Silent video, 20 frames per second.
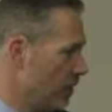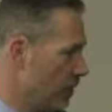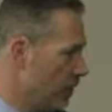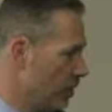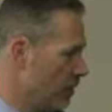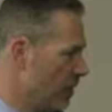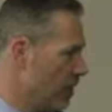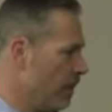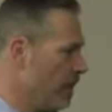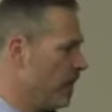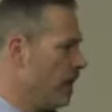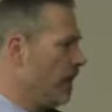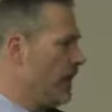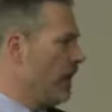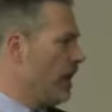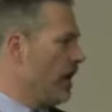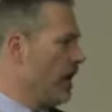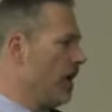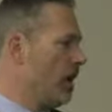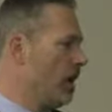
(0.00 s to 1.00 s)
moment,
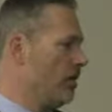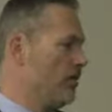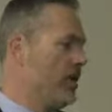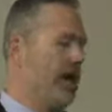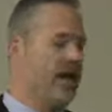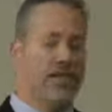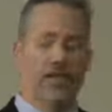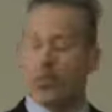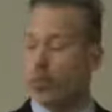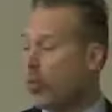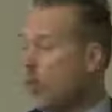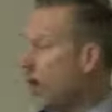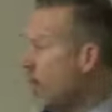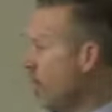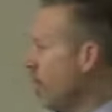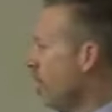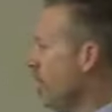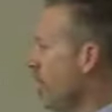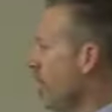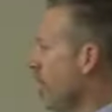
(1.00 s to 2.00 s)
as
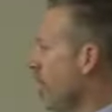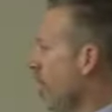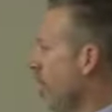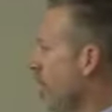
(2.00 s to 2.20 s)
well